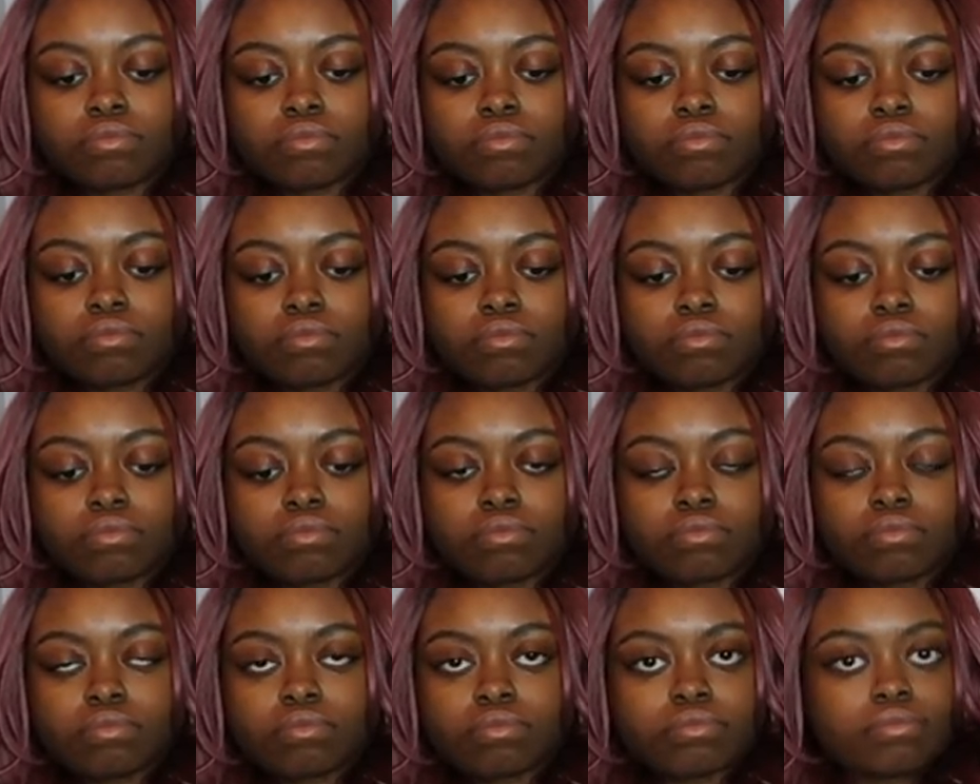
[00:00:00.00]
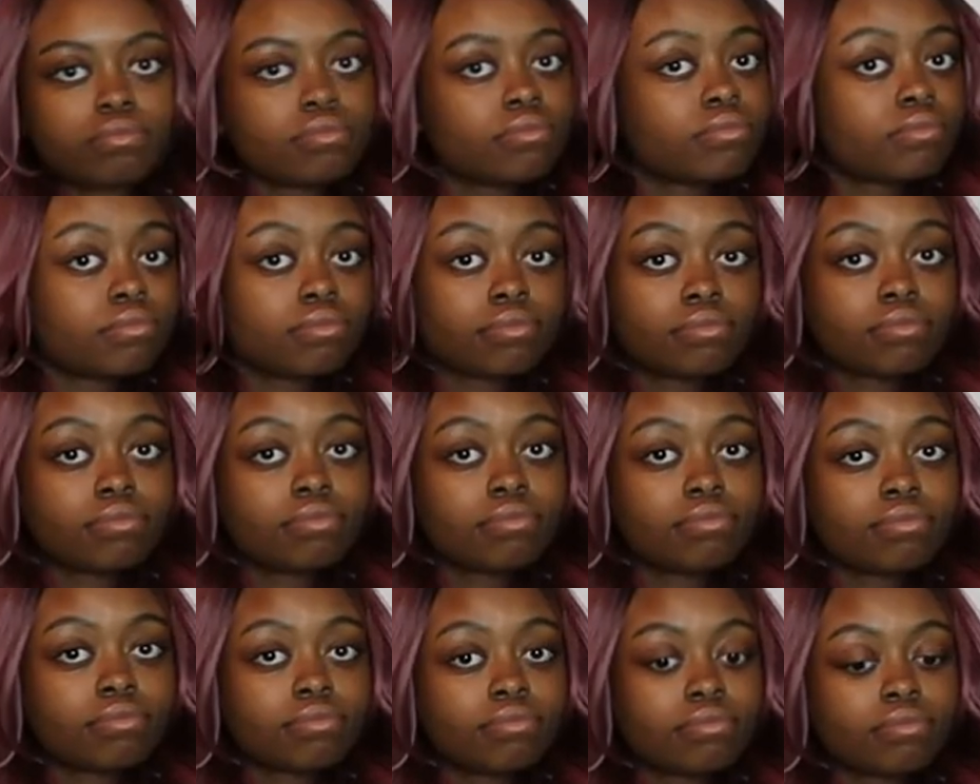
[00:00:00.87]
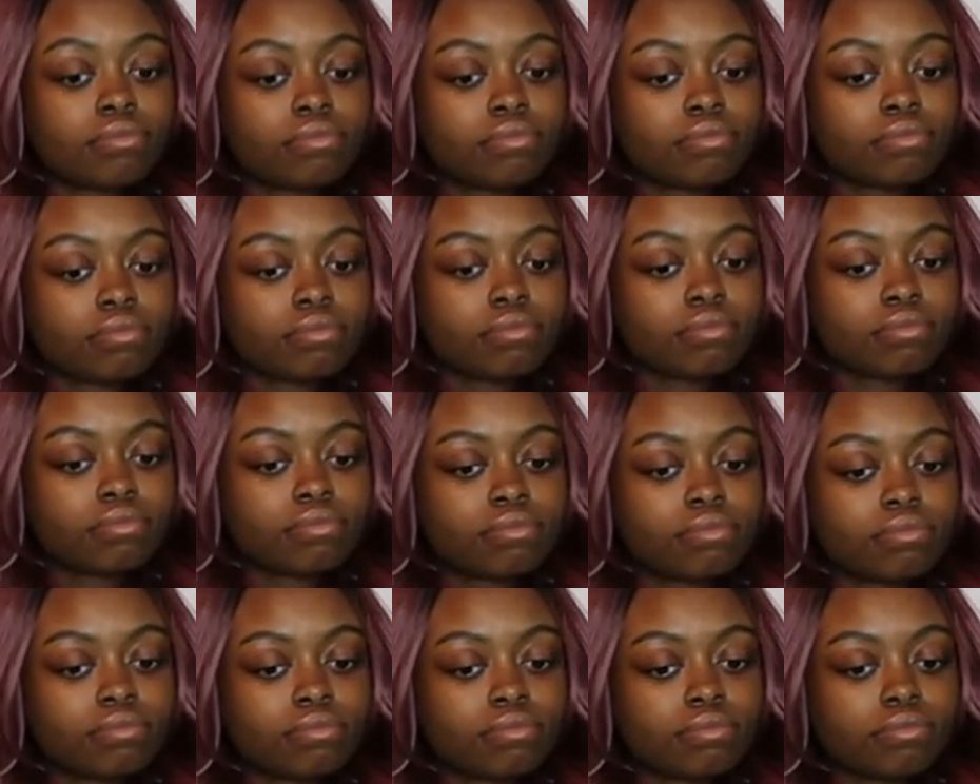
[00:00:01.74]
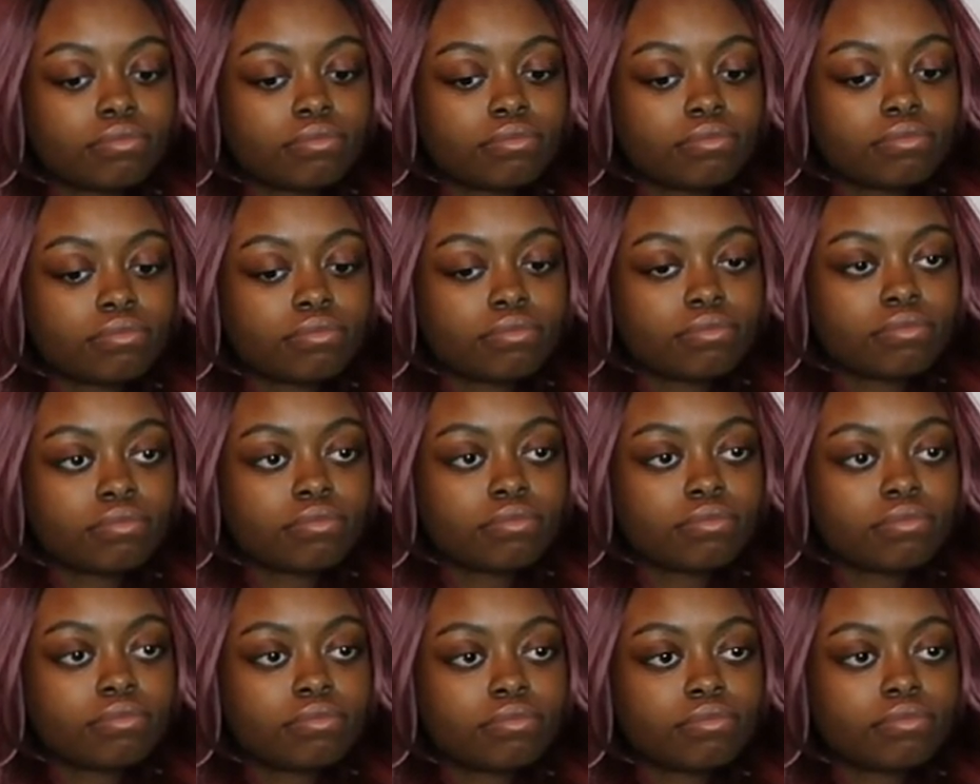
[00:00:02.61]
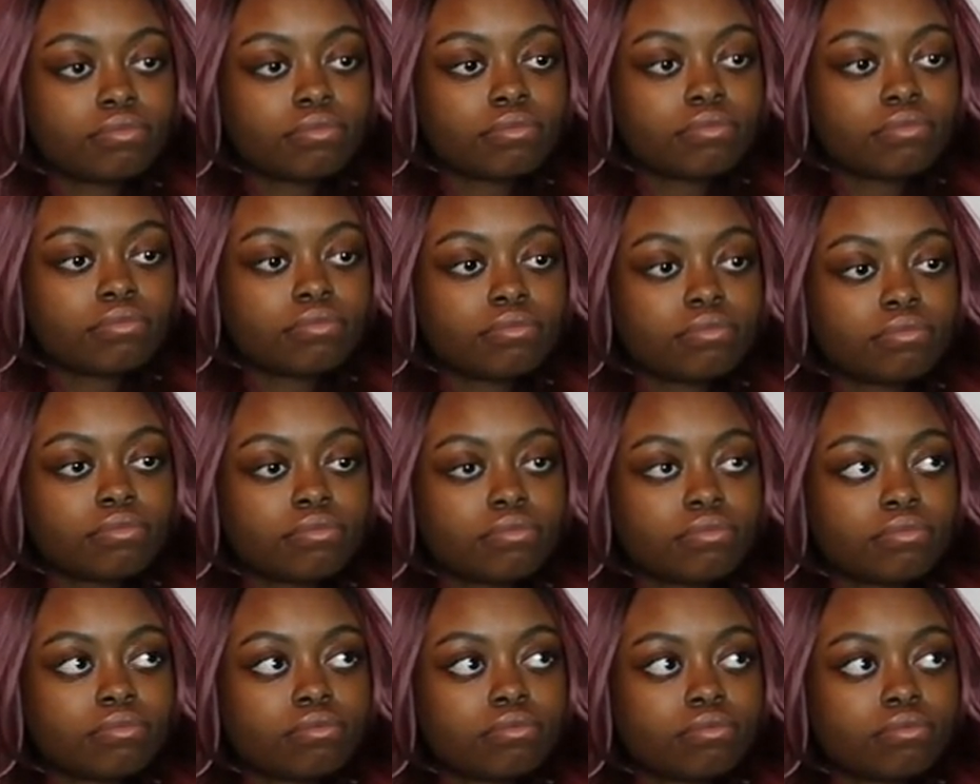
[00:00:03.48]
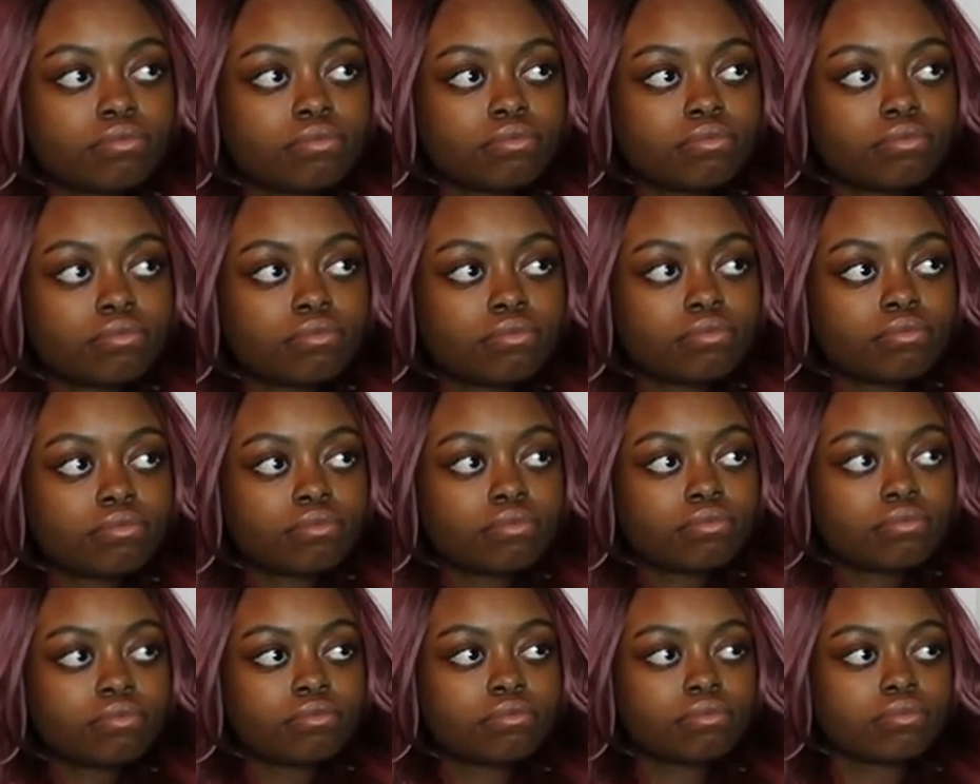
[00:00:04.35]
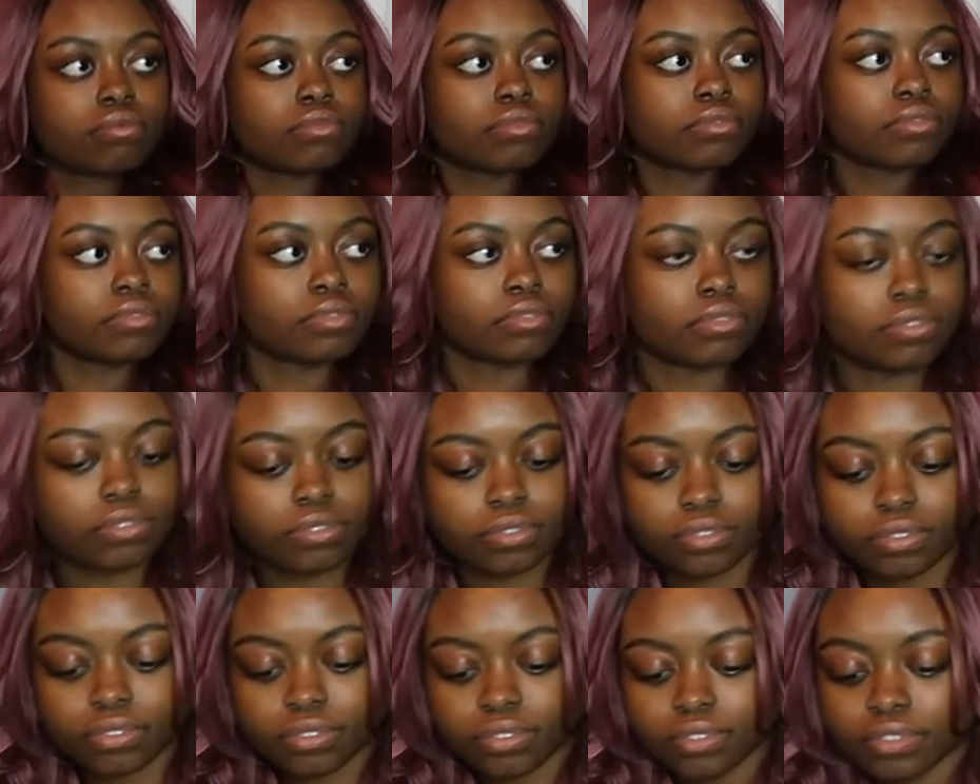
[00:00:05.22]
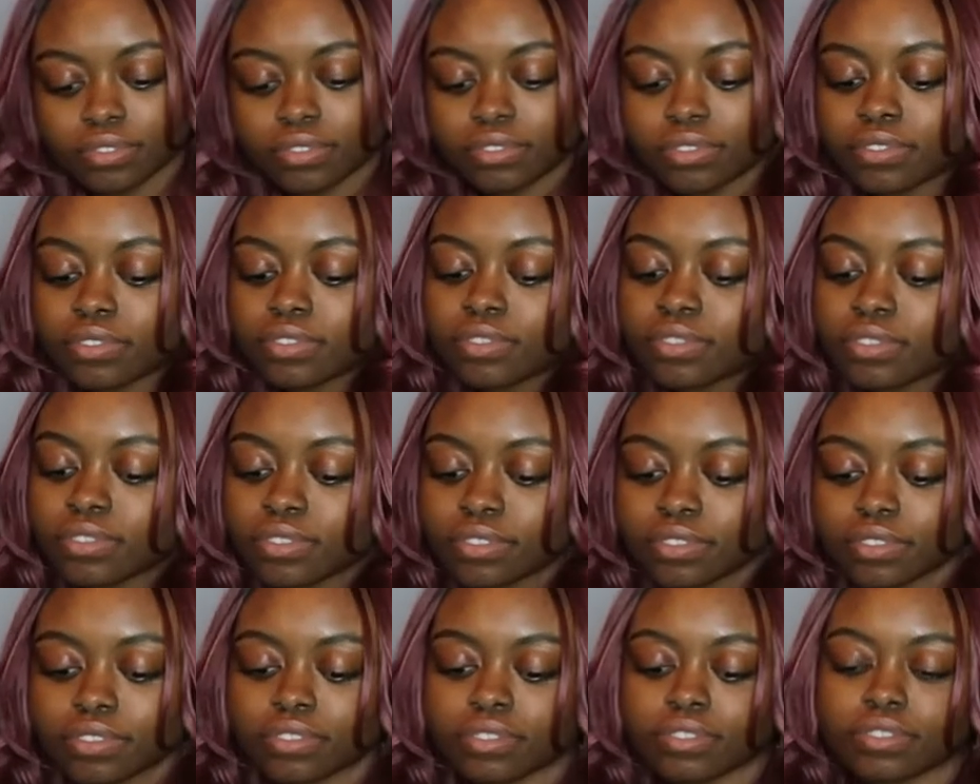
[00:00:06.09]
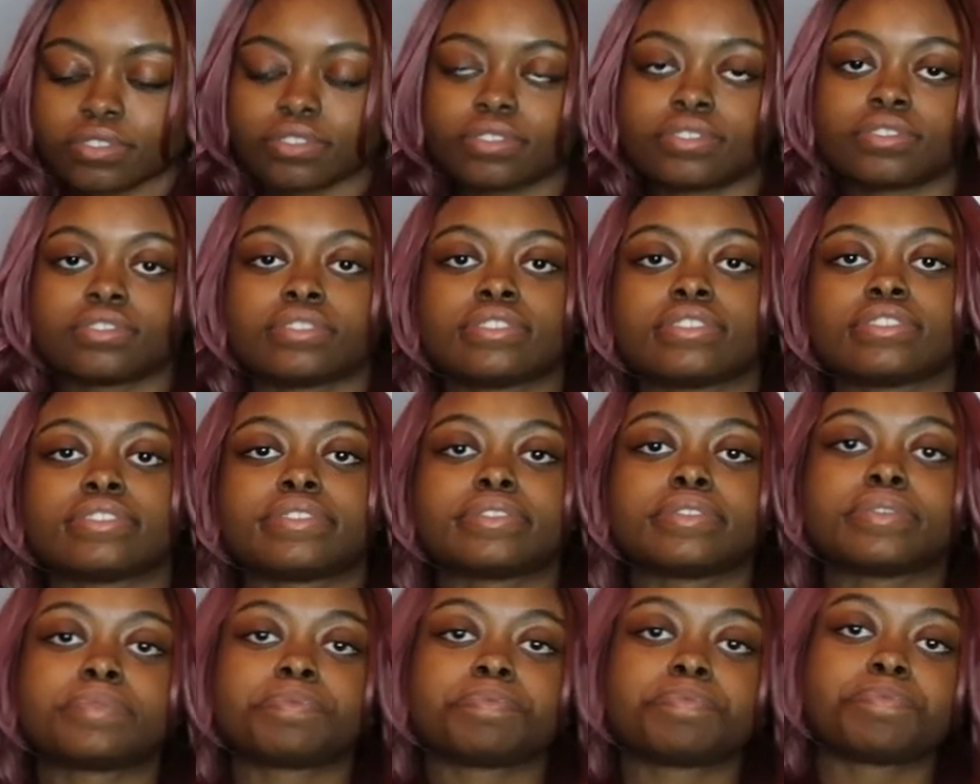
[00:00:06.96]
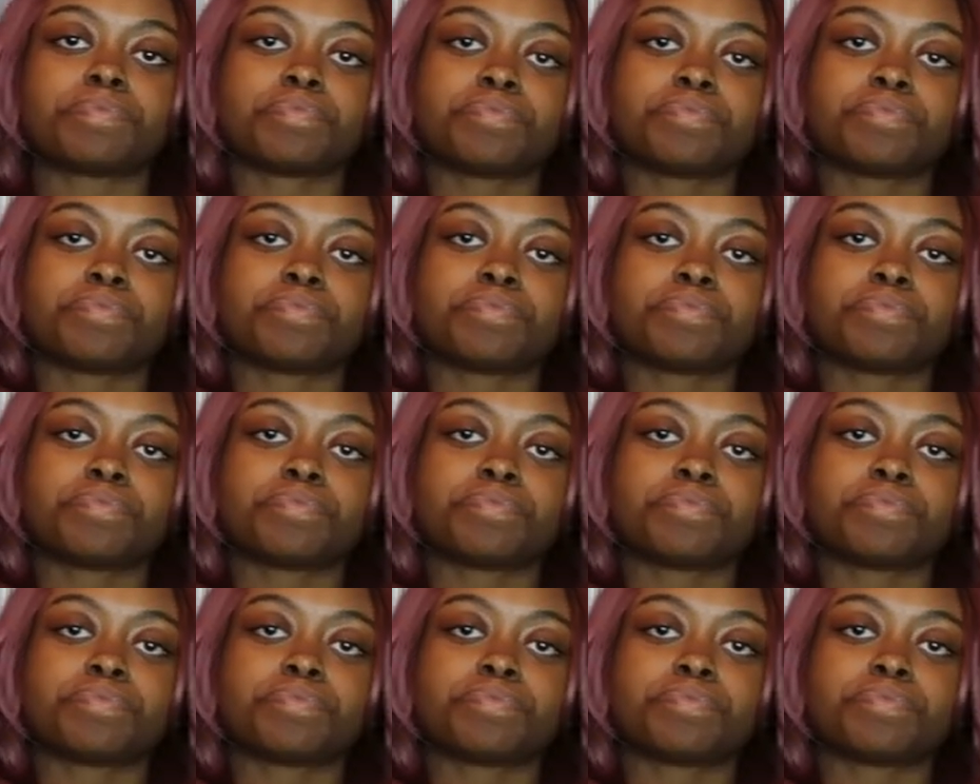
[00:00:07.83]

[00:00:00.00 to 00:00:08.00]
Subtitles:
The person shown says nothing.